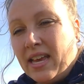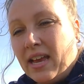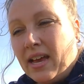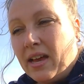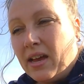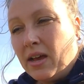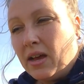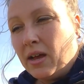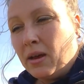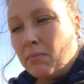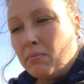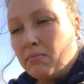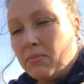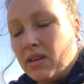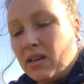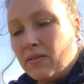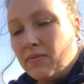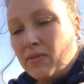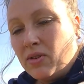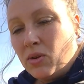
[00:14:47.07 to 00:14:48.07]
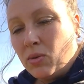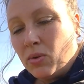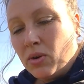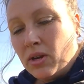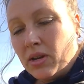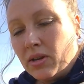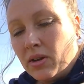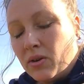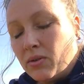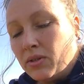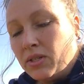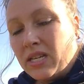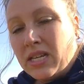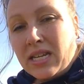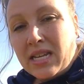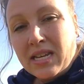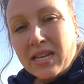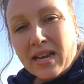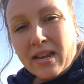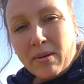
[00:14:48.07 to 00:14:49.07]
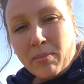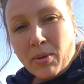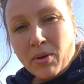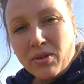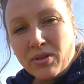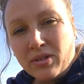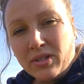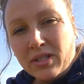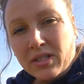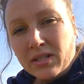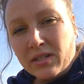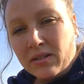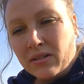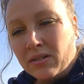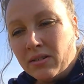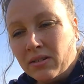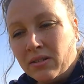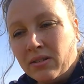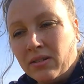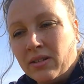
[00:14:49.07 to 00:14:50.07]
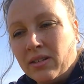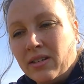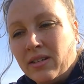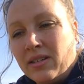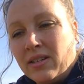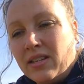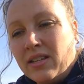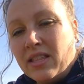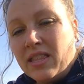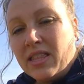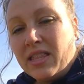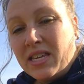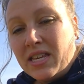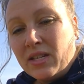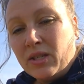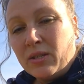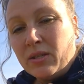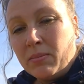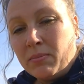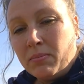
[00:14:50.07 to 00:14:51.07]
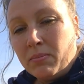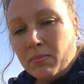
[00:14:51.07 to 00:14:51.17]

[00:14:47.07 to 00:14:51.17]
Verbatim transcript: um, if you're an OCD kind of person, these